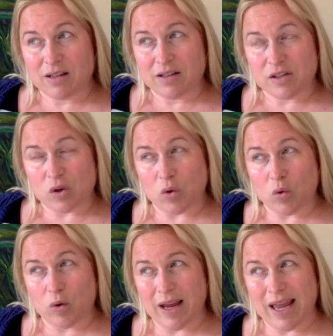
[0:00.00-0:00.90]

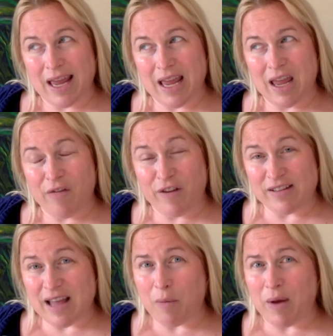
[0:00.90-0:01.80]
So if
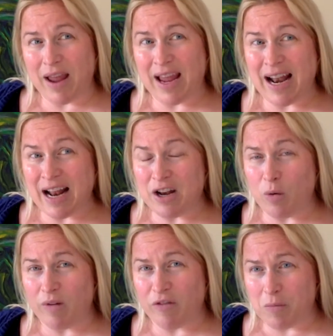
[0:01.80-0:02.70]
it's that way, and I
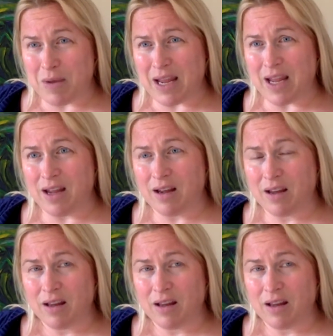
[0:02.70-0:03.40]
know it for me,